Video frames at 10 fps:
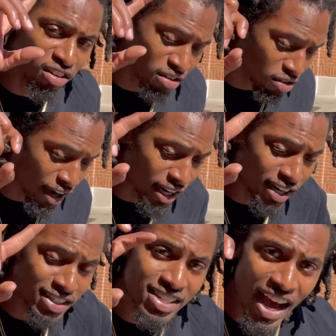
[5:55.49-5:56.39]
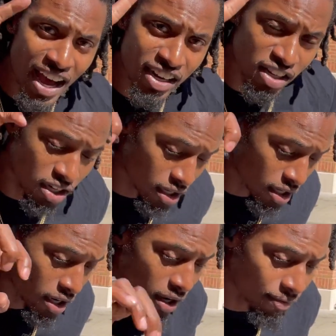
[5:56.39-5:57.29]
credit is not good
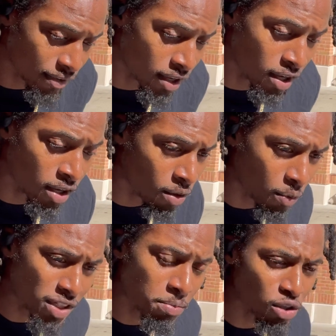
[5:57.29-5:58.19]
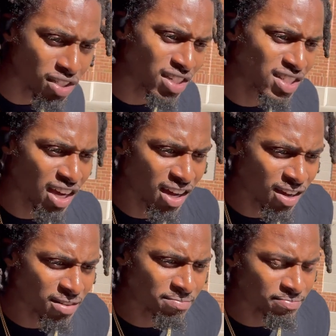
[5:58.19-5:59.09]
enough, which most of the time